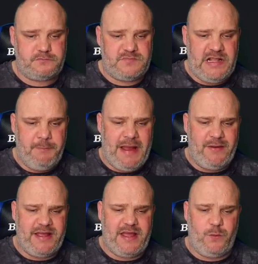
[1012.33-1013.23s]

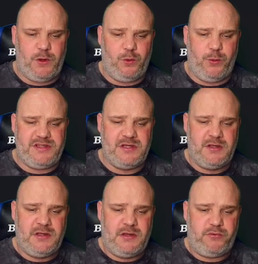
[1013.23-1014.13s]
Mountain King will always
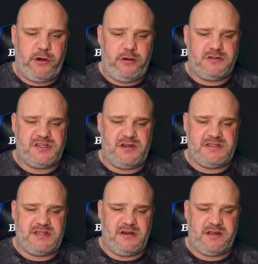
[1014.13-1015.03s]
prioritise
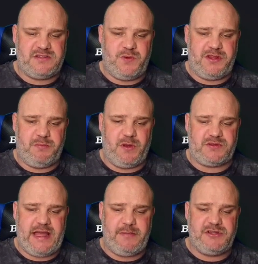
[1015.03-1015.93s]
targets with the block
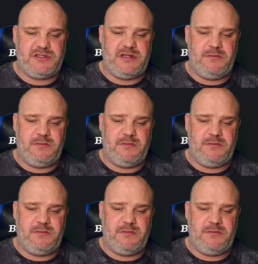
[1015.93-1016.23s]
damage